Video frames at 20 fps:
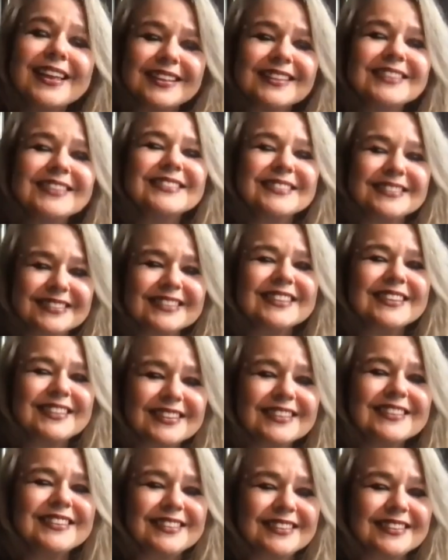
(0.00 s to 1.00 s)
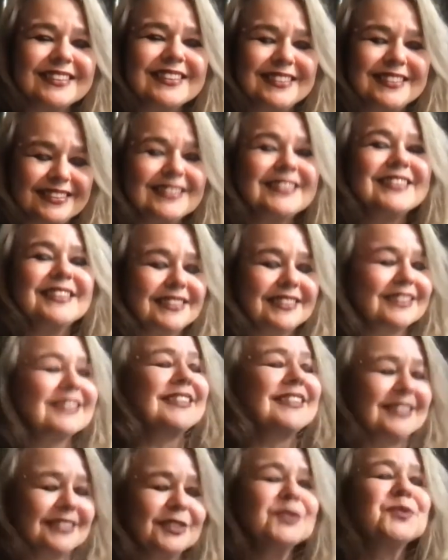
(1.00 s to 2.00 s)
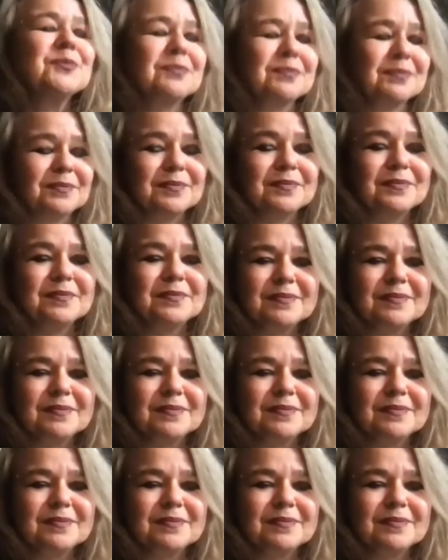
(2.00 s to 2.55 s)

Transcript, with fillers: Um, that's probably a bad way to